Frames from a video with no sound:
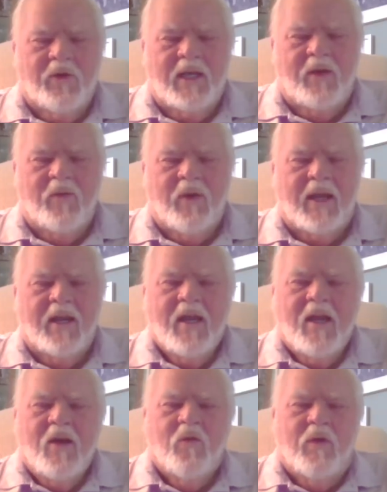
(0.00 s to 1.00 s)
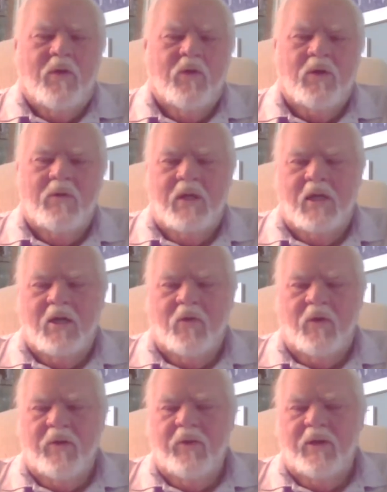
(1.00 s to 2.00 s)
anyway, we
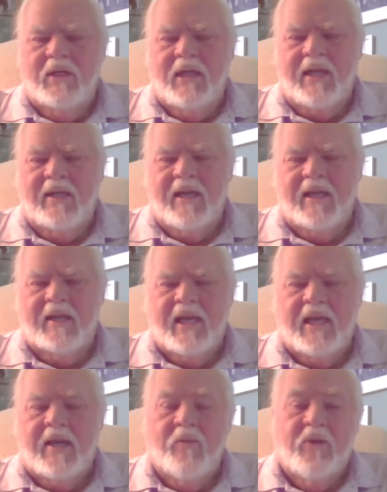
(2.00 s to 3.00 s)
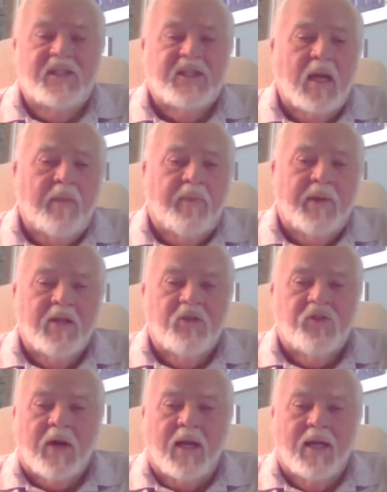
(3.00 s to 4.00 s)
would take that thing and we slept in the
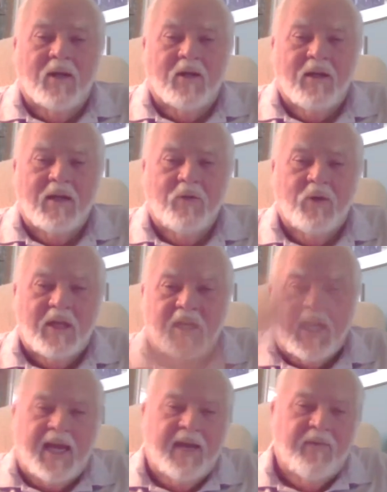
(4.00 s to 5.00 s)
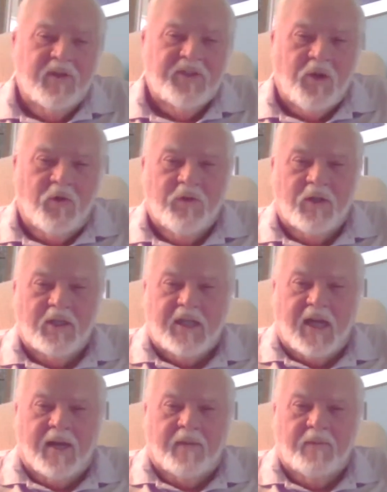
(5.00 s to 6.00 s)
trailer with the canvas over the
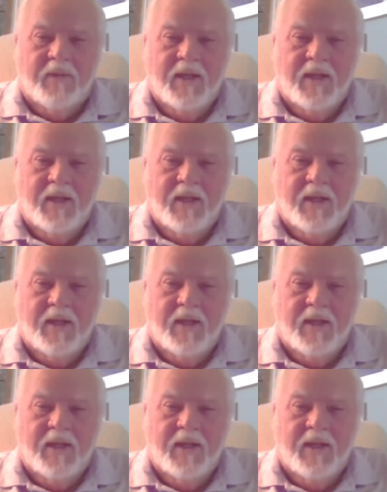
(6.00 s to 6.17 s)
top.